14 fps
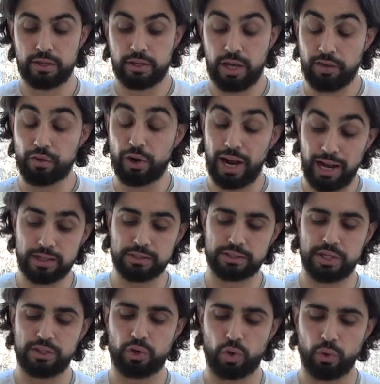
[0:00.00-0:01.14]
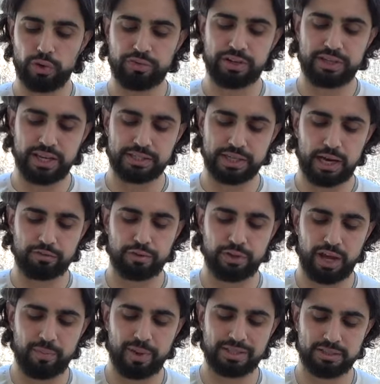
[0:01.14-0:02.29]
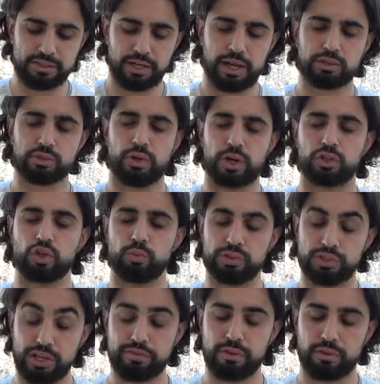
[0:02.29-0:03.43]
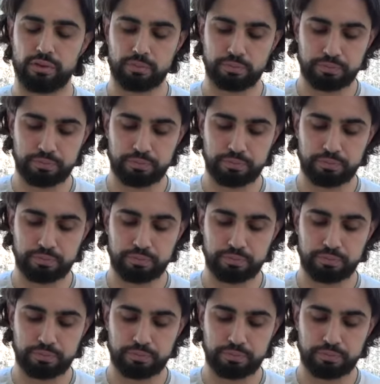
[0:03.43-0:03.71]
ever has in the horrific days after the Hamas attacks on October 7th